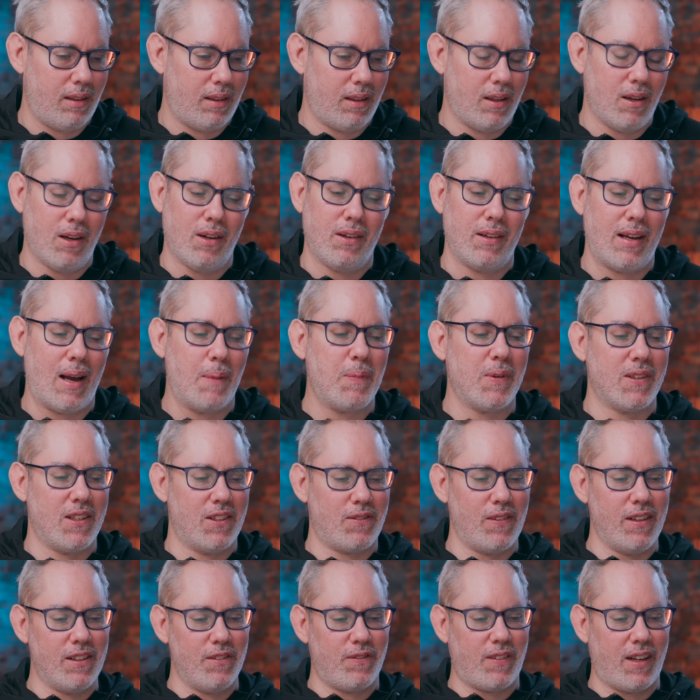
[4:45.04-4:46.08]
Oh, Apple
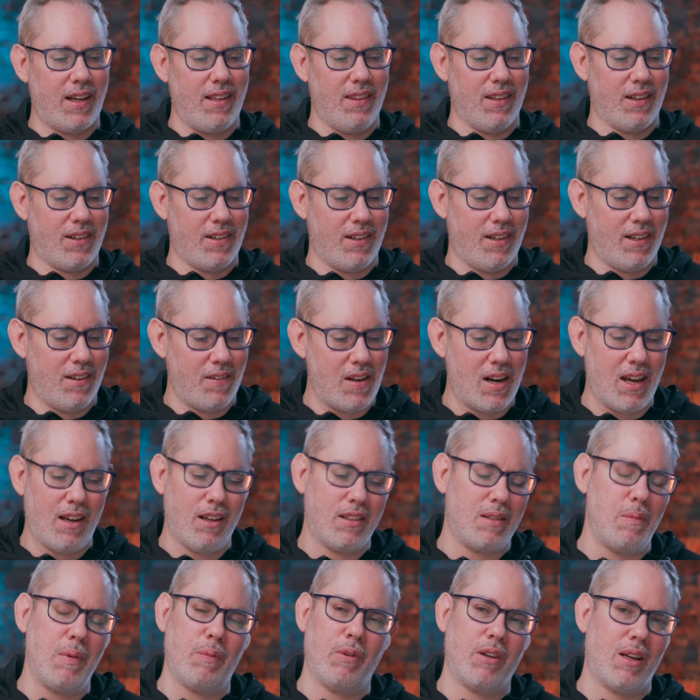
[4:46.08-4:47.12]
just redefined the curve. And I know
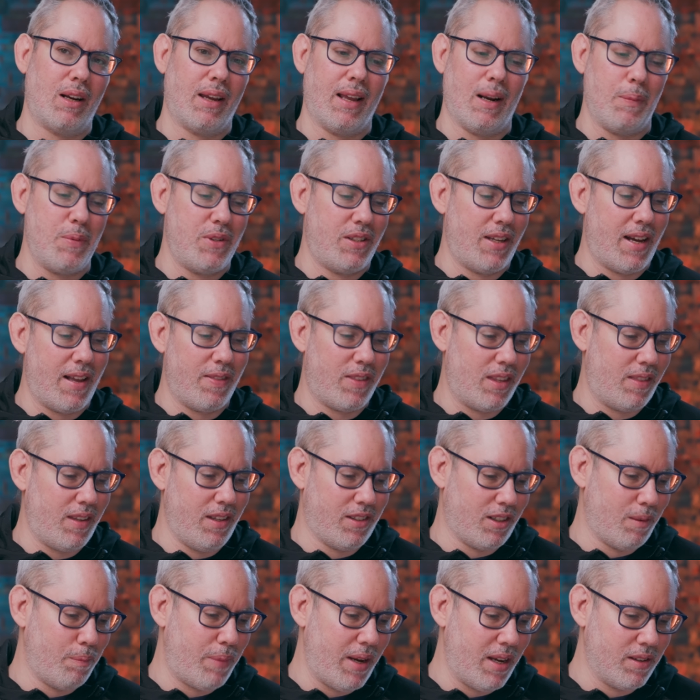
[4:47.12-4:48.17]
some people are going to get upset that
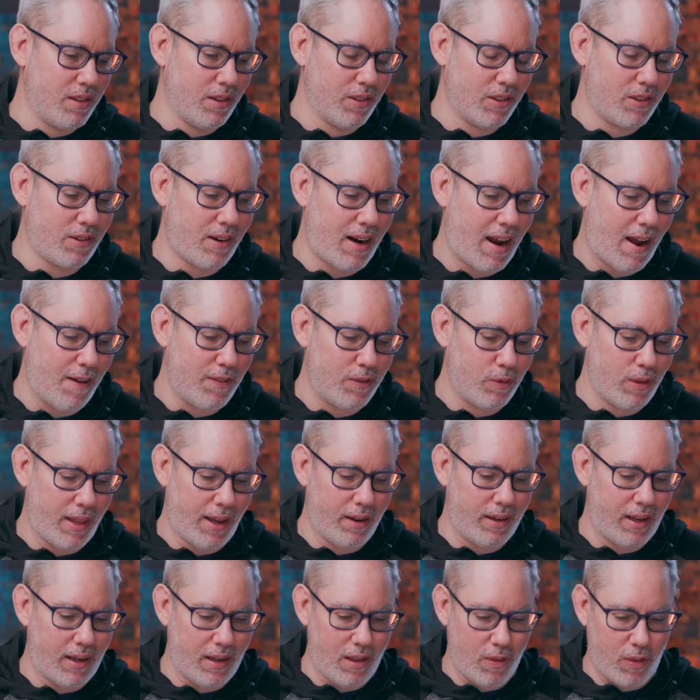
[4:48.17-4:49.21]
these are Bezos graphs
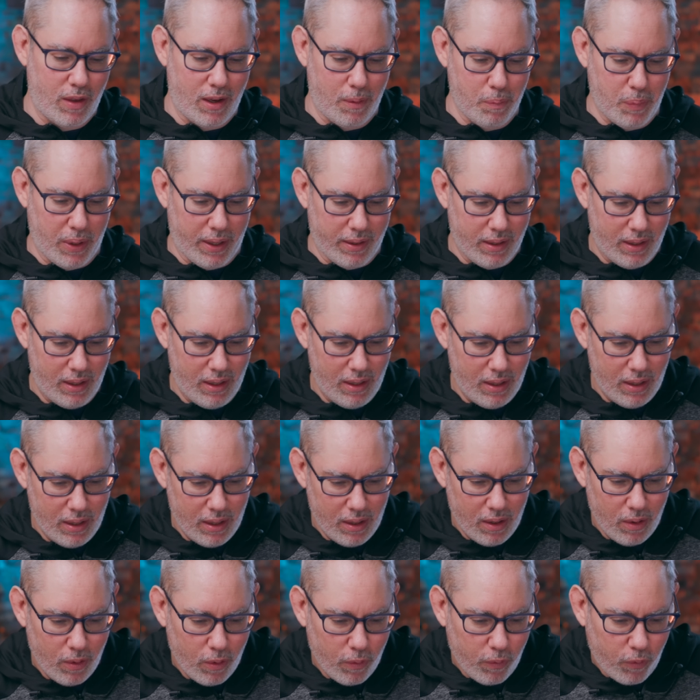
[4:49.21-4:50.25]
without anything, but
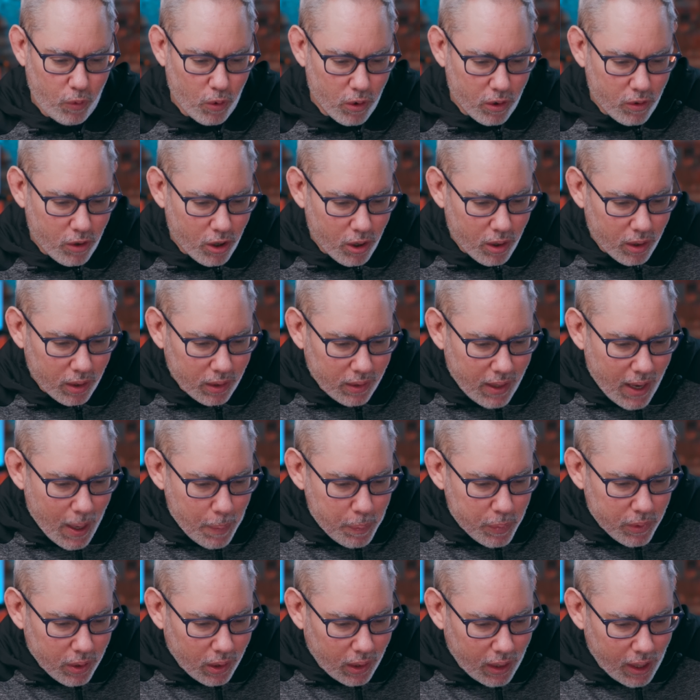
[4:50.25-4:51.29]
four core
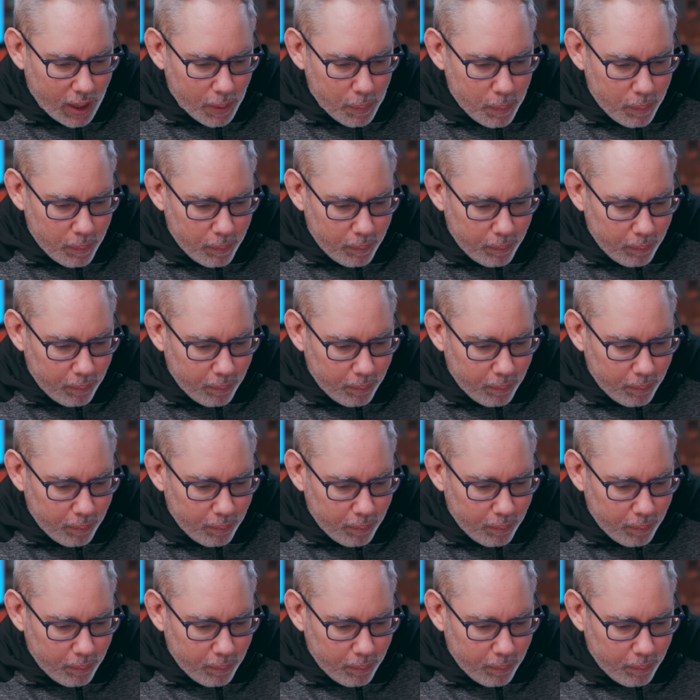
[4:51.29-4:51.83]
laptop,